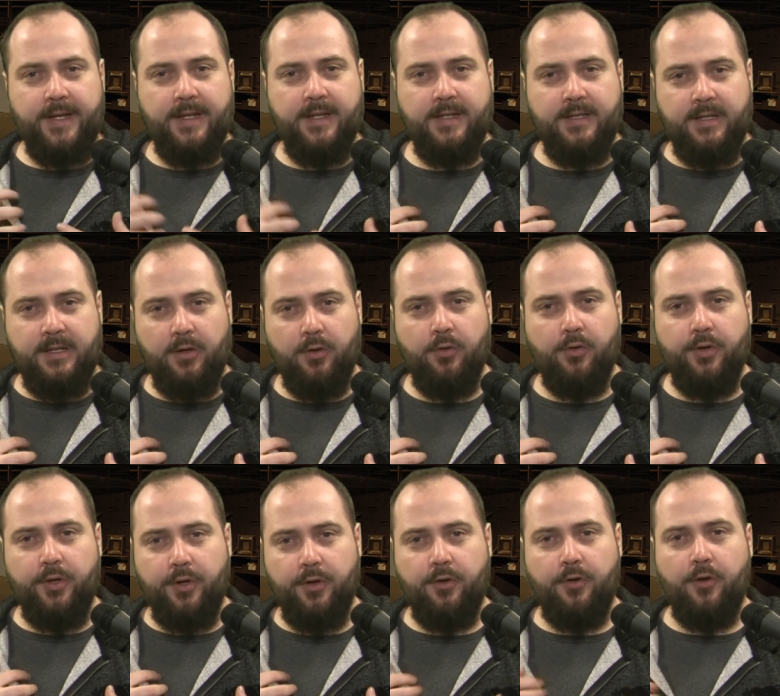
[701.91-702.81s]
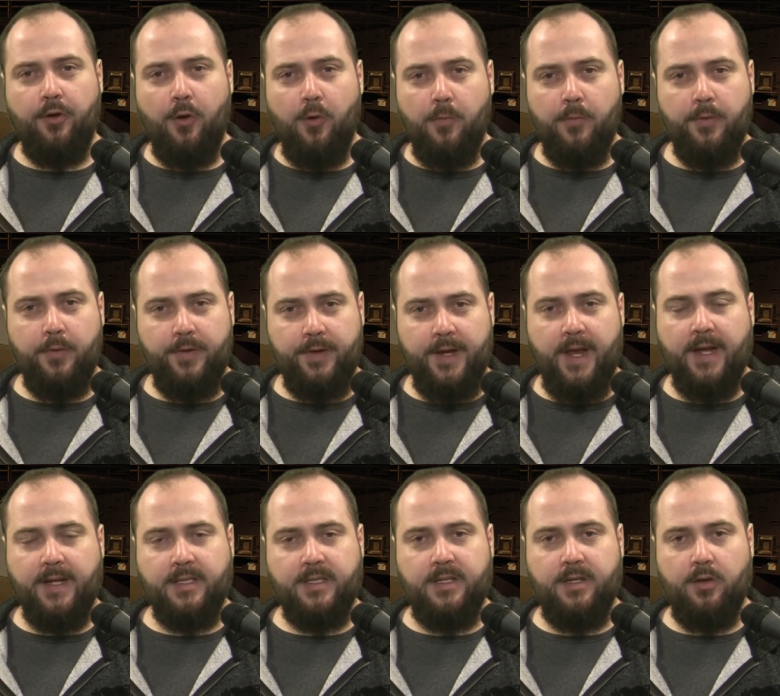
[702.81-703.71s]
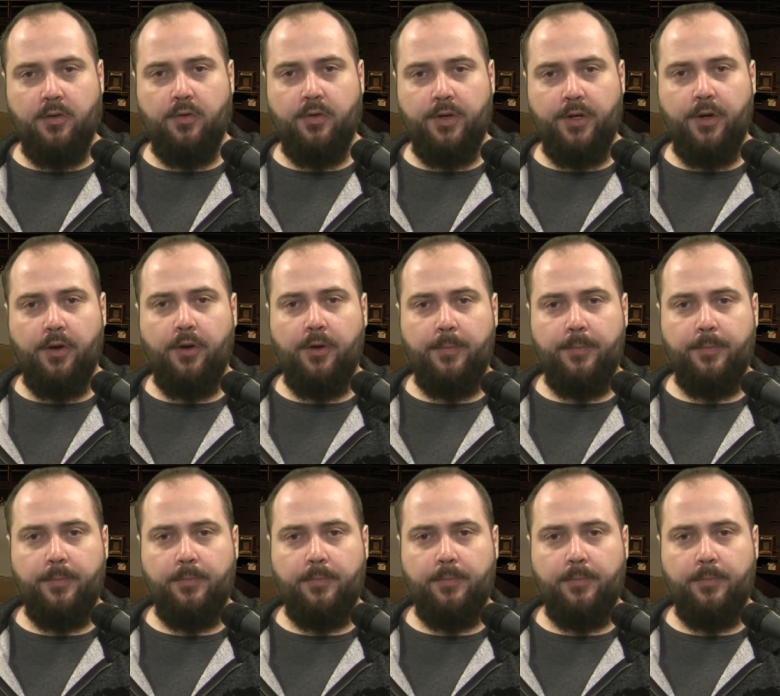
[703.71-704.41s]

interior over the exterior.